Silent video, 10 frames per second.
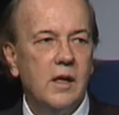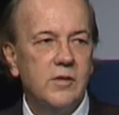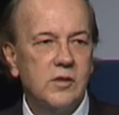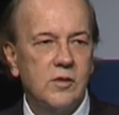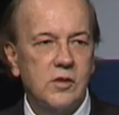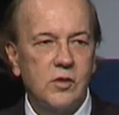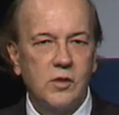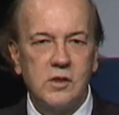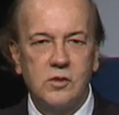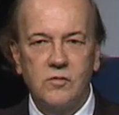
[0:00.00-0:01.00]
So the
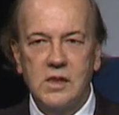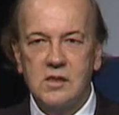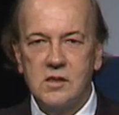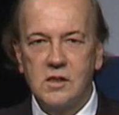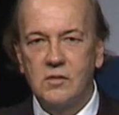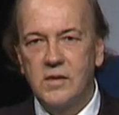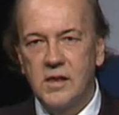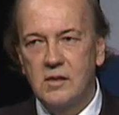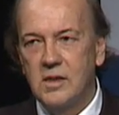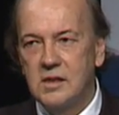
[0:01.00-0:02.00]
Saudis are reconsidering
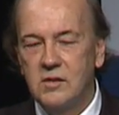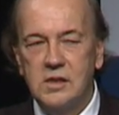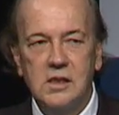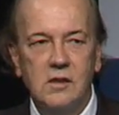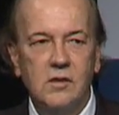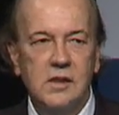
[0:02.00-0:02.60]
their end of the deal,